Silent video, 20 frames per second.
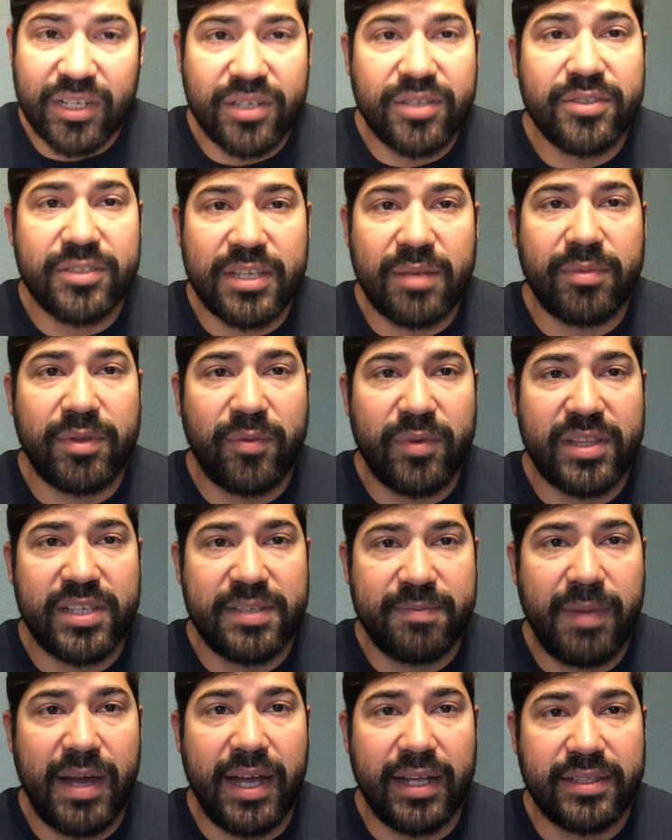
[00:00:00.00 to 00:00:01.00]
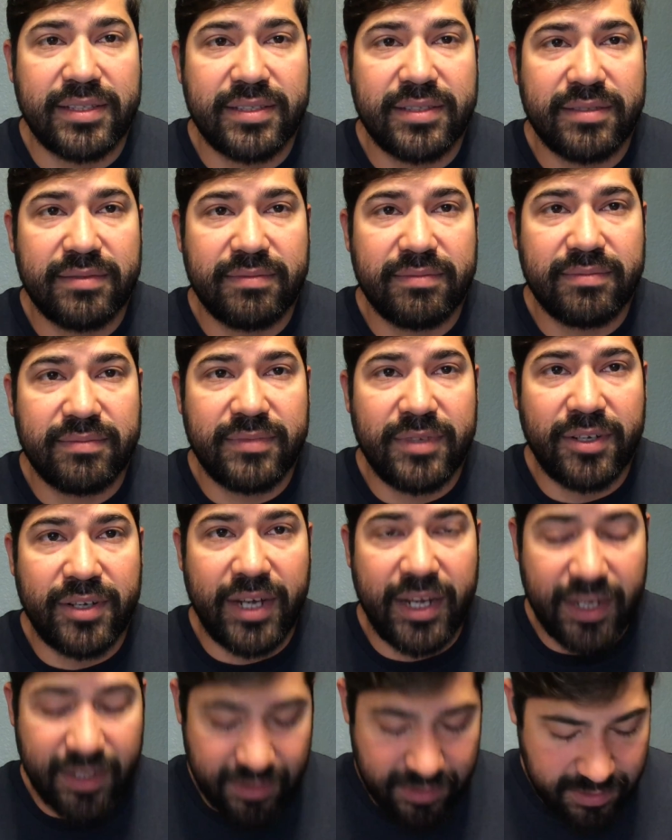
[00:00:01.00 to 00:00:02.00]
do something with these bots,
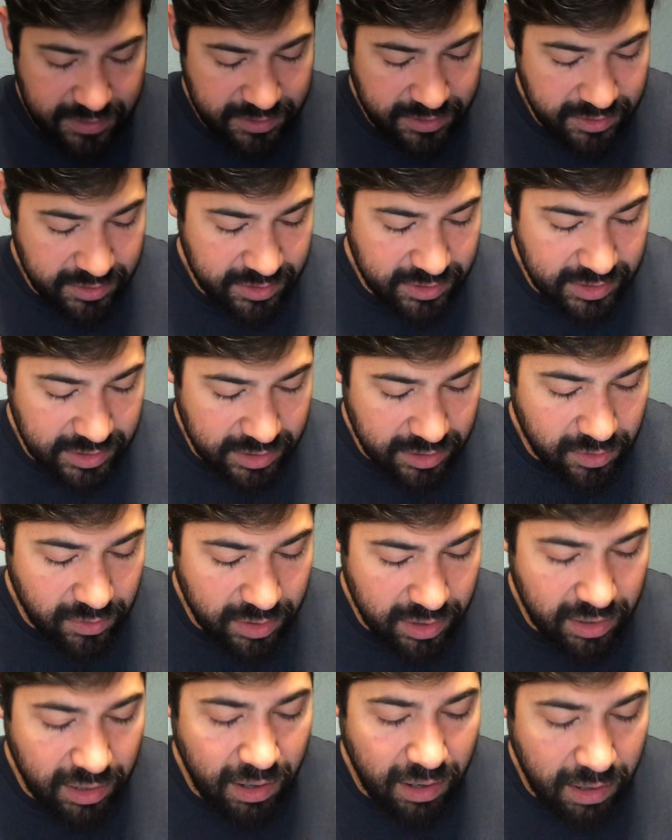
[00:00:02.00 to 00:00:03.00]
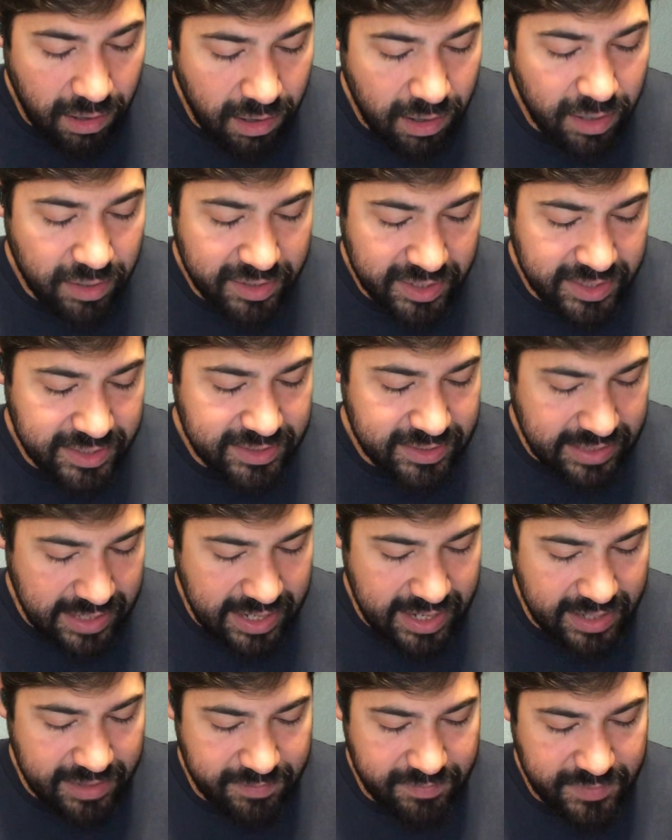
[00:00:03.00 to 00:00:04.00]
okay? You need to lower all these
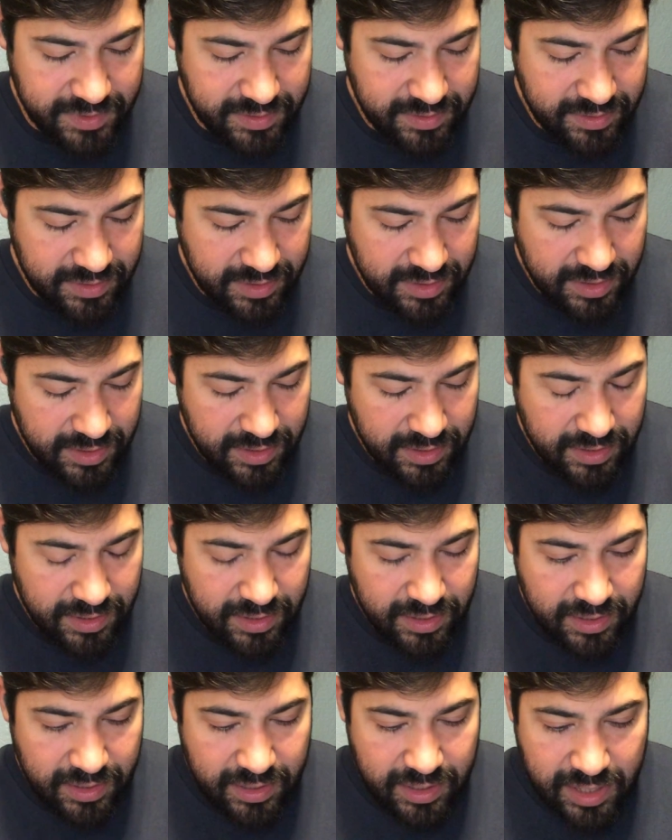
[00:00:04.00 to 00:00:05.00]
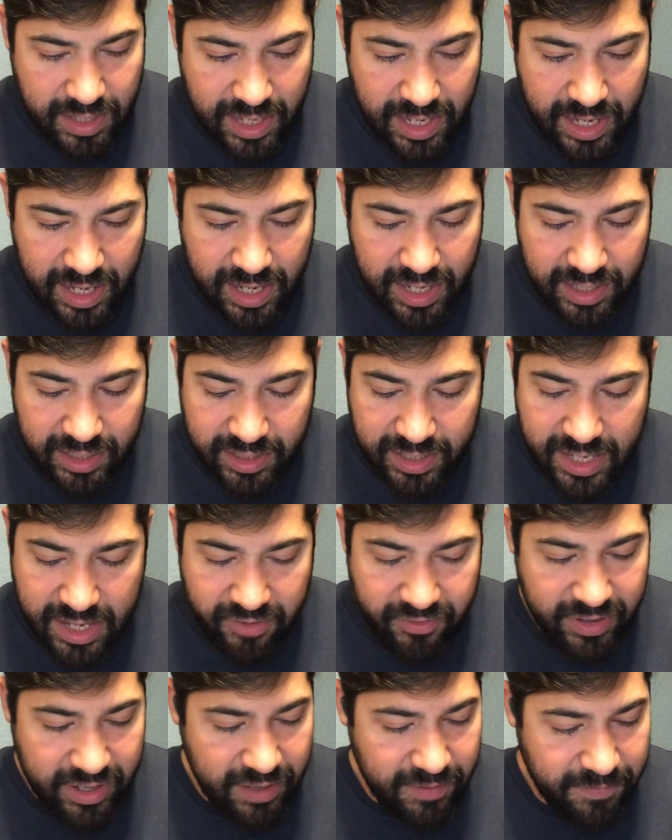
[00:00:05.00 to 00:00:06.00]
times and
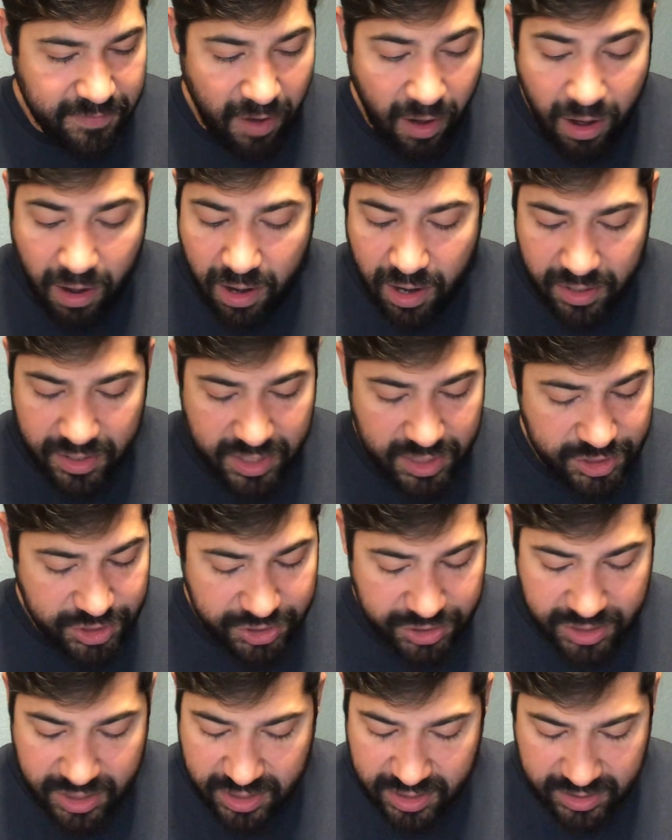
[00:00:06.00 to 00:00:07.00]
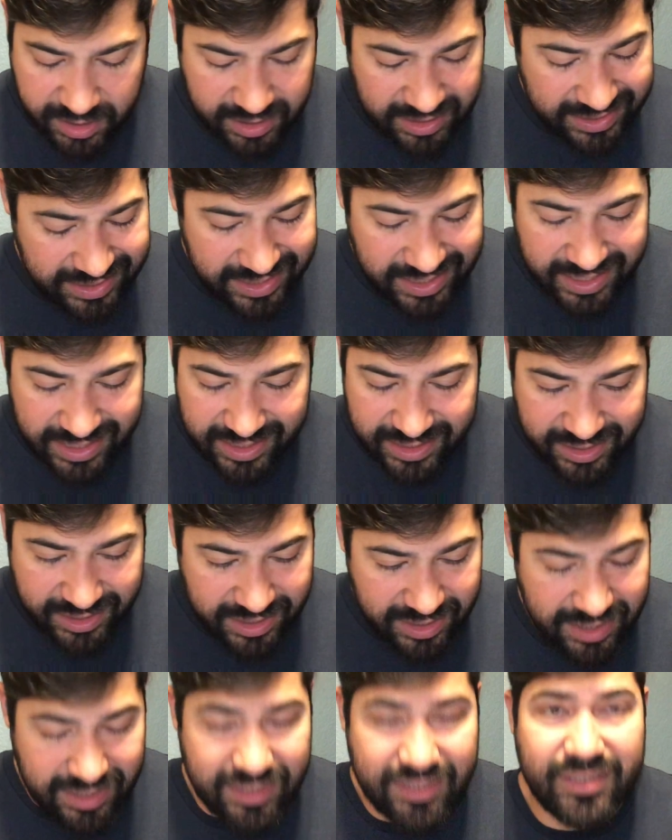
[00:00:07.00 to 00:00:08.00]
get rid of all this junk because it is
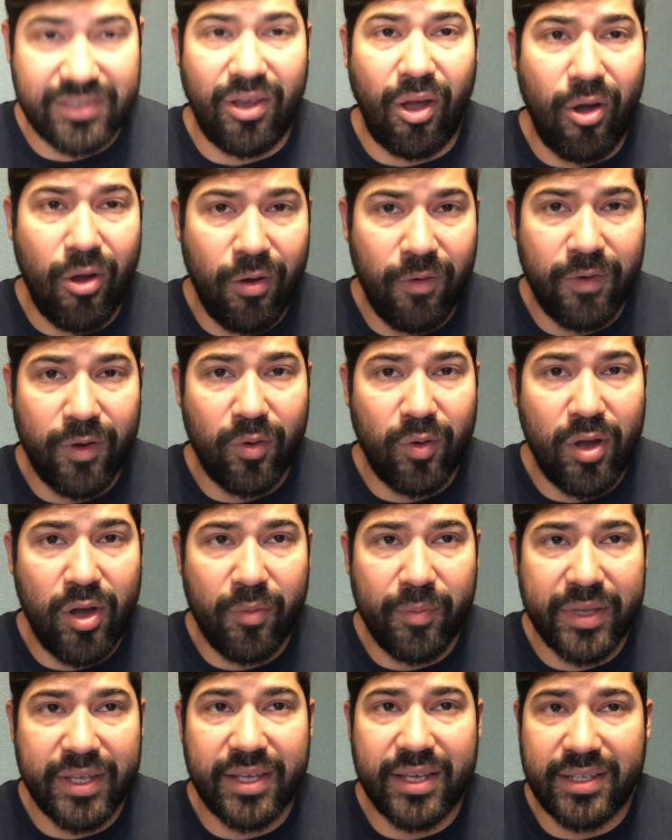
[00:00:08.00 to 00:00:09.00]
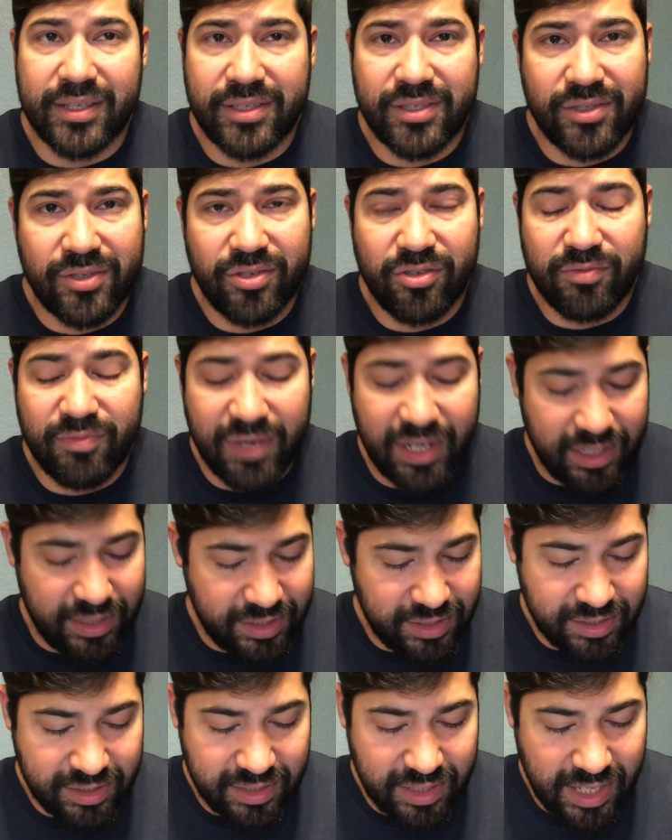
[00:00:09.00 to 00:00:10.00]
just overwhelming. It's too
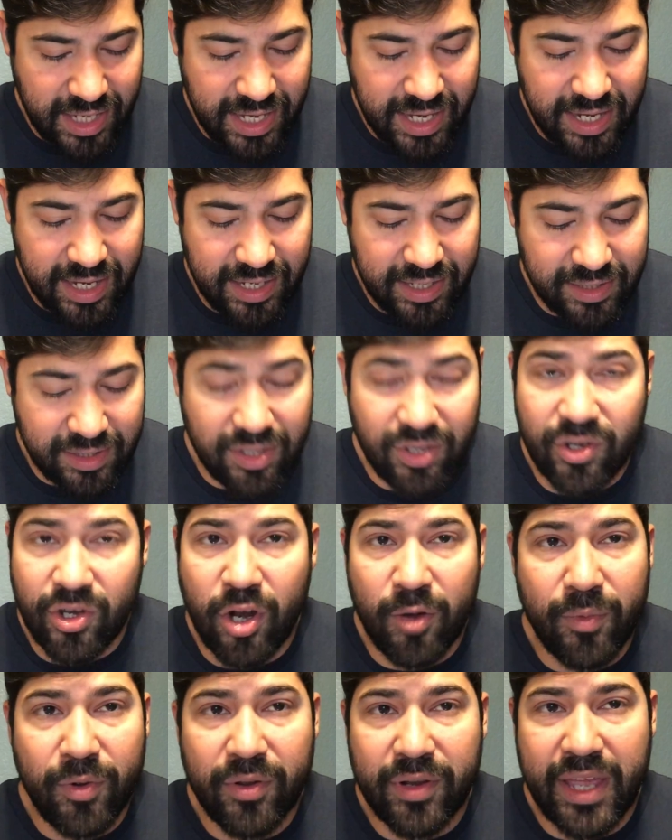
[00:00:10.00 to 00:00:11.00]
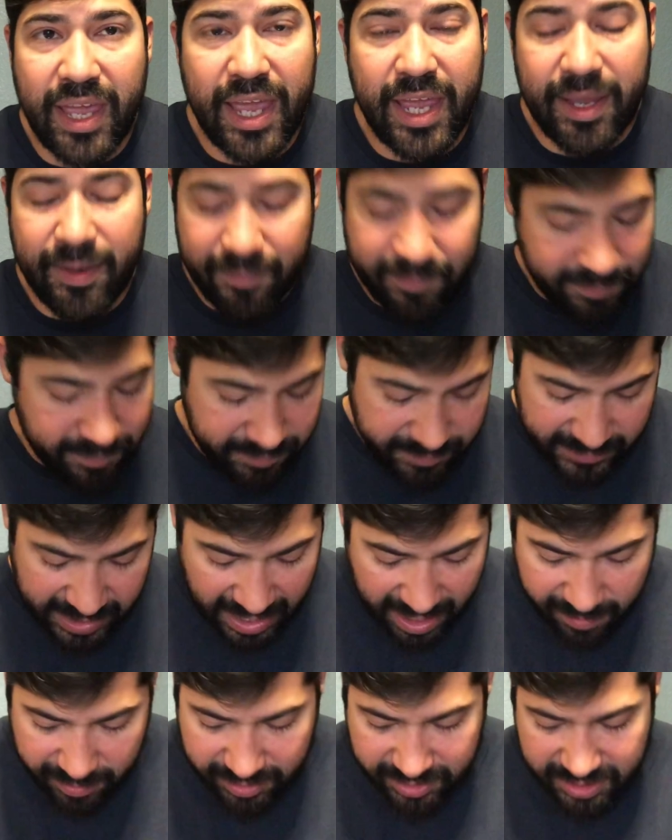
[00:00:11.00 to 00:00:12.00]
much. And the normal
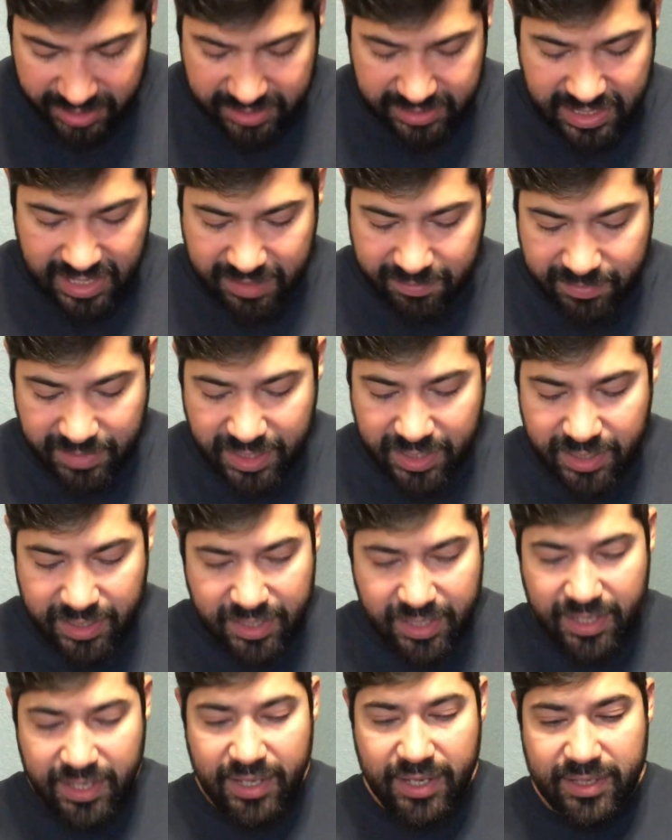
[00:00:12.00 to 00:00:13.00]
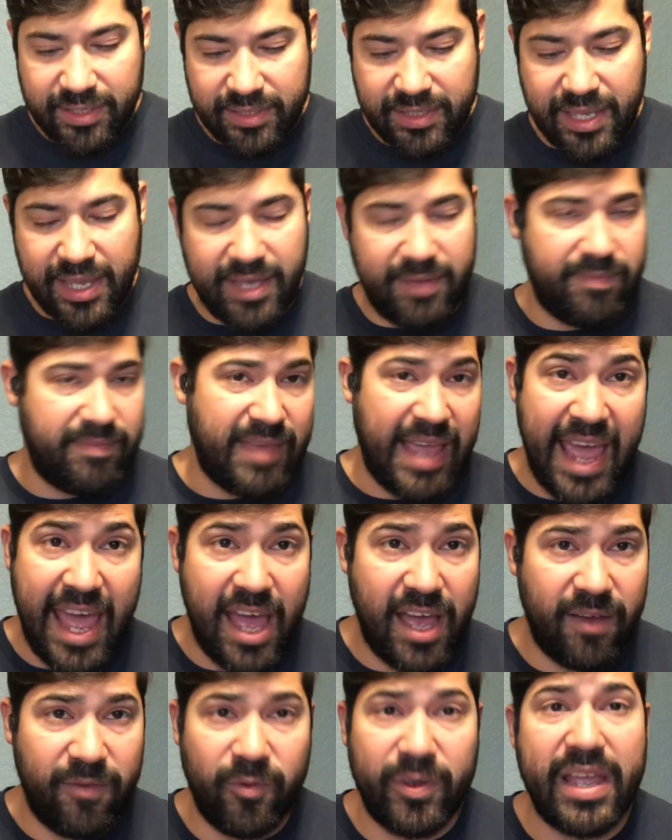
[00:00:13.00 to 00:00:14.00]
gamer just like me we
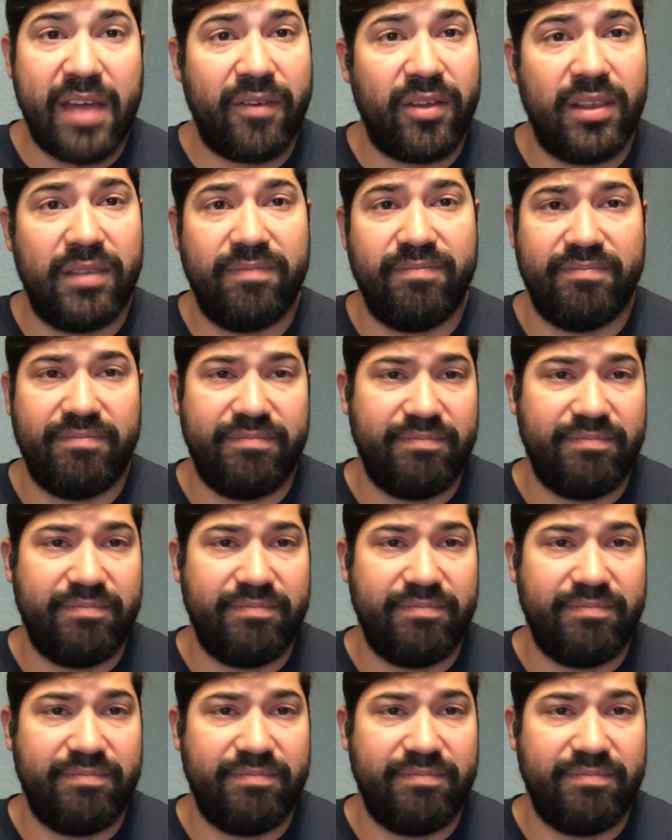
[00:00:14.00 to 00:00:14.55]
have a